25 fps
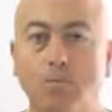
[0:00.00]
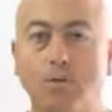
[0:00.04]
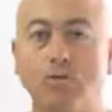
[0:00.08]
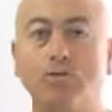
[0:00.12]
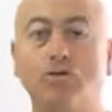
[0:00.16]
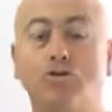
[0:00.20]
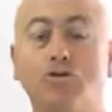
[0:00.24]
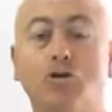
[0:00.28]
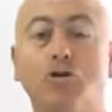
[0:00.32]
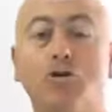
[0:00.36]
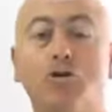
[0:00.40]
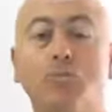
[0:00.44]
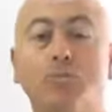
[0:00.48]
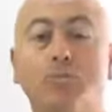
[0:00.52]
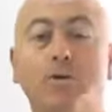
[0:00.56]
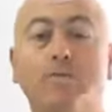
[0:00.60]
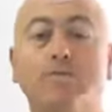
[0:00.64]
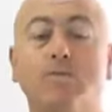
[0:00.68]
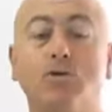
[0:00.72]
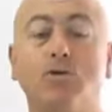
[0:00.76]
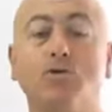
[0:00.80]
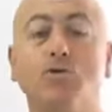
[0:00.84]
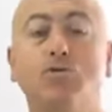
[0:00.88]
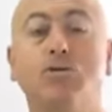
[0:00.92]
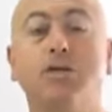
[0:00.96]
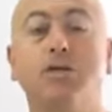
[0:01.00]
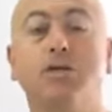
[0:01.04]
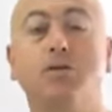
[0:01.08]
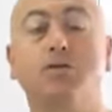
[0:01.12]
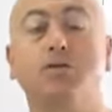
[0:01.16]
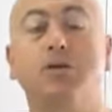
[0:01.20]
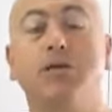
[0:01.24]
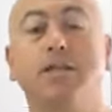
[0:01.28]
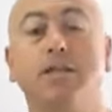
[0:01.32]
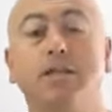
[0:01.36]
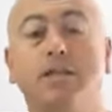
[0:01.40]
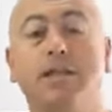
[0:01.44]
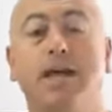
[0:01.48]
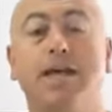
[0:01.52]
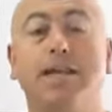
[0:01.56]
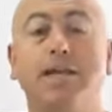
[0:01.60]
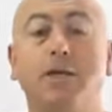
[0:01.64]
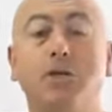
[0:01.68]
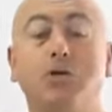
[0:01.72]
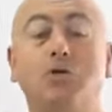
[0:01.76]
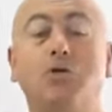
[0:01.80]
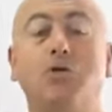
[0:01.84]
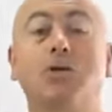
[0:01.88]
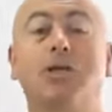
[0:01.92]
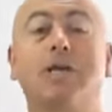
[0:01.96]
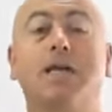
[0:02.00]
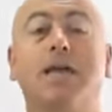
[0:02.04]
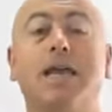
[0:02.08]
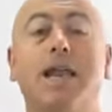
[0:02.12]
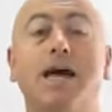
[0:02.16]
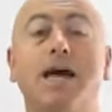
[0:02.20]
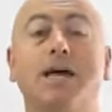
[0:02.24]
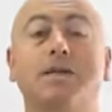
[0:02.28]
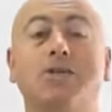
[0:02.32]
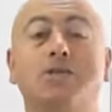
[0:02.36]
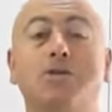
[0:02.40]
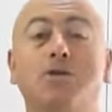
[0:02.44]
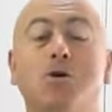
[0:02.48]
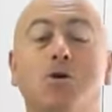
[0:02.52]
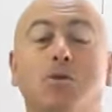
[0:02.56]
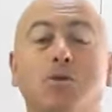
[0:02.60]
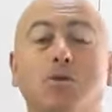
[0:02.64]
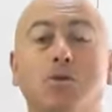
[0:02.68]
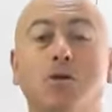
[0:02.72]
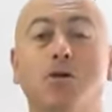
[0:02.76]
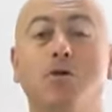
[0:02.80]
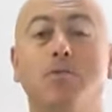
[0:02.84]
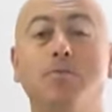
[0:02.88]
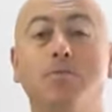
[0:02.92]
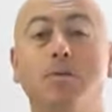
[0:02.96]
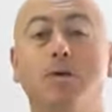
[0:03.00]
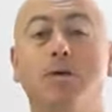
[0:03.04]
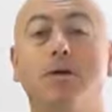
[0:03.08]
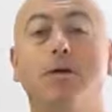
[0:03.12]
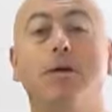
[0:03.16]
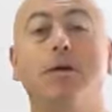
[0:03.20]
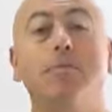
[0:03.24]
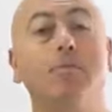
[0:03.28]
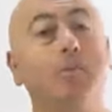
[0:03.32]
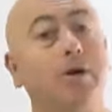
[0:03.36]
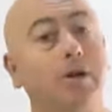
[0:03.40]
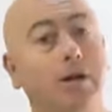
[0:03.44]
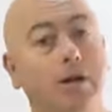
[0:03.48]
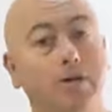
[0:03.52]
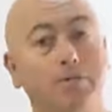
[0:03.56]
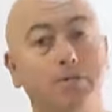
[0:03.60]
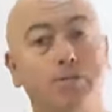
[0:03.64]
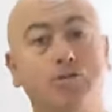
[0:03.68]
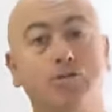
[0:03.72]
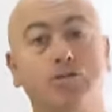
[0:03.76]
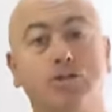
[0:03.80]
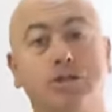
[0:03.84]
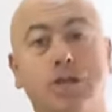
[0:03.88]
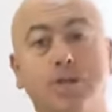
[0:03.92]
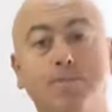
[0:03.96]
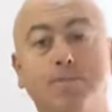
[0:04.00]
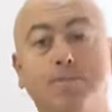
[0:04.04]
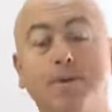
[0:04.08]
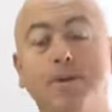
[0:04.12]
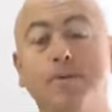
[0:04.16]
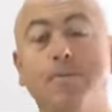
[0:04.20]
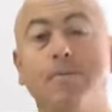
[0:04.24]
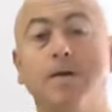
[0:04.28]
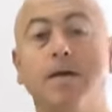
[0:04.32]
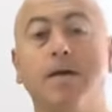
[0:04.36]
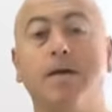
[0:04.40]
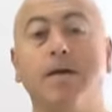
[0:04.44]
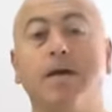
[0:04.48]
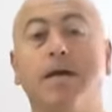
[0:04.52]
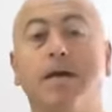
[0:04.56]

Buongiorno, benvenuti to the ItalianCookingClass.com. My name is Giuseppe.